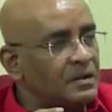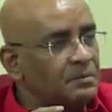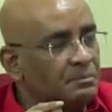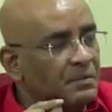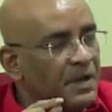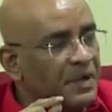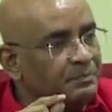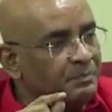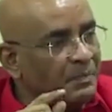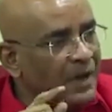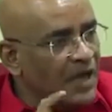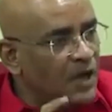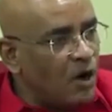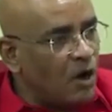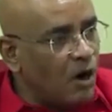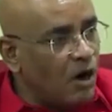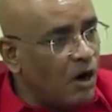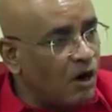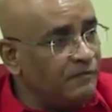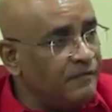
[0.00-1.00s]
But my
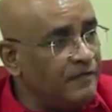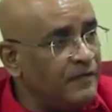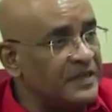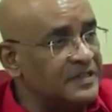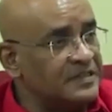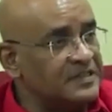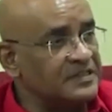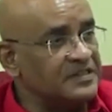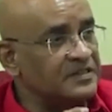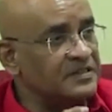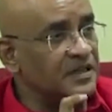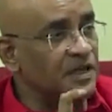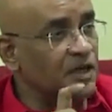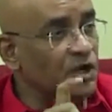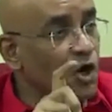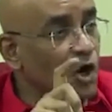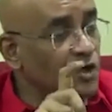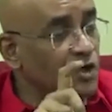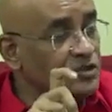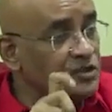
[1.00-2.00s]
office, the
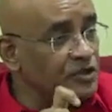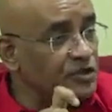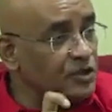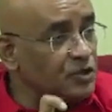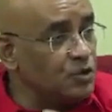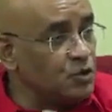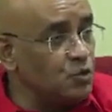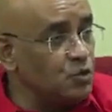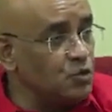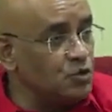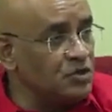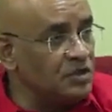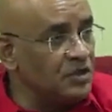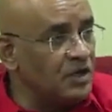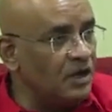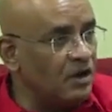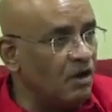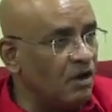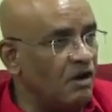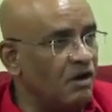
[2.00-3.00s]

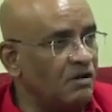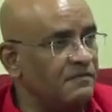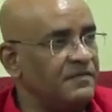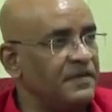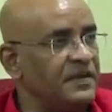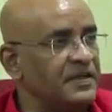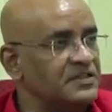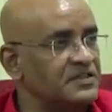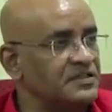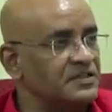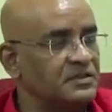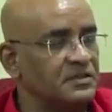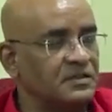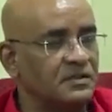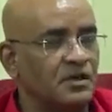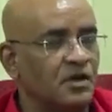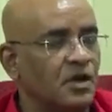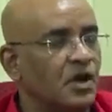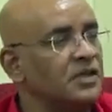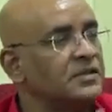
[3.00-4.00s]
constitutional office,
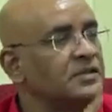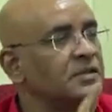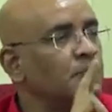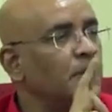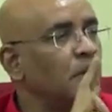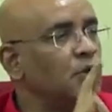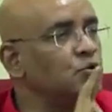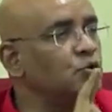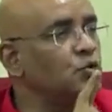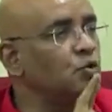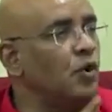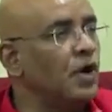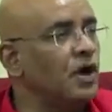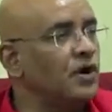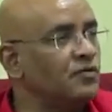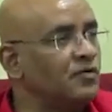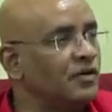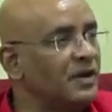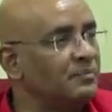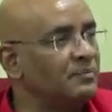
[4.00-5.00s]
got about
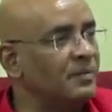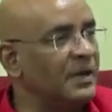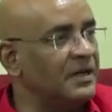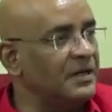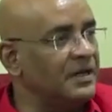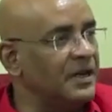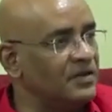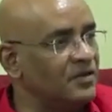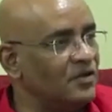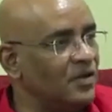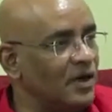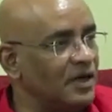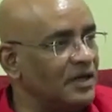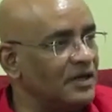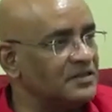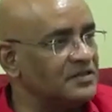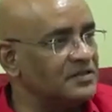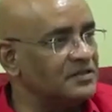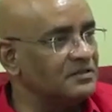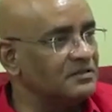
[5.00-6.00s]
$200 million
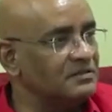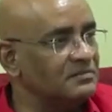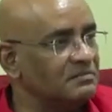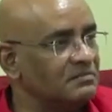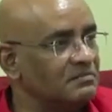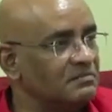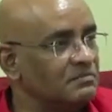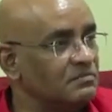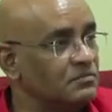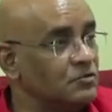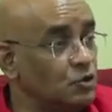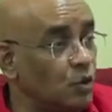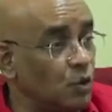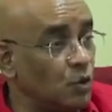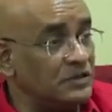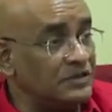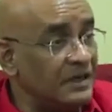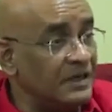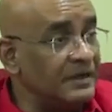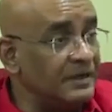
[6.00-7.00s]

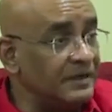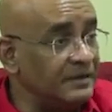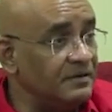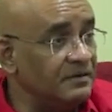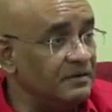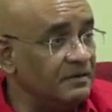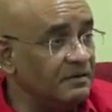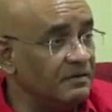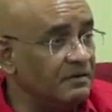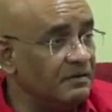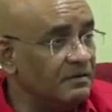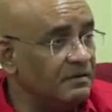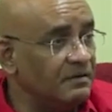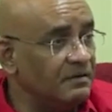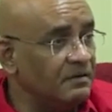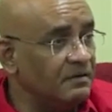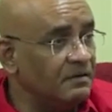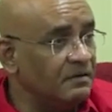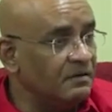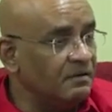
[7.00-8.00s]
totally
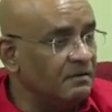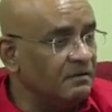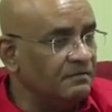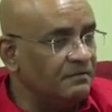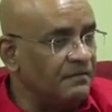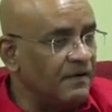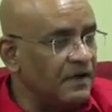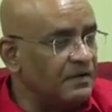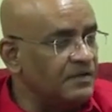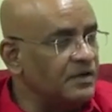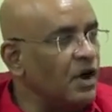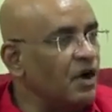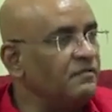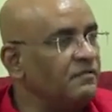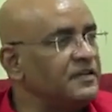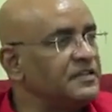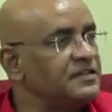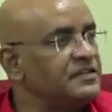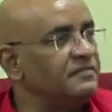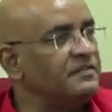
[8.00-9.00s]
for the
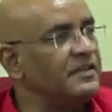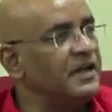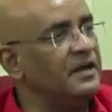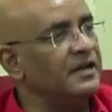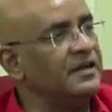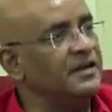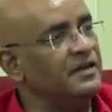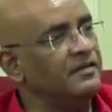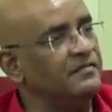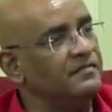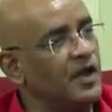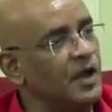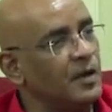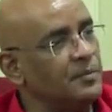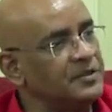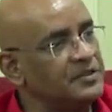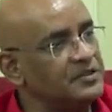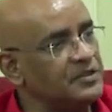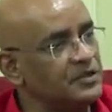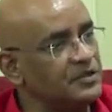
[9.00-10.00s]
office of the leader of the
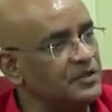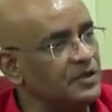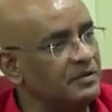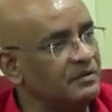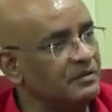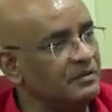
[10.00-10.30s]
opposition.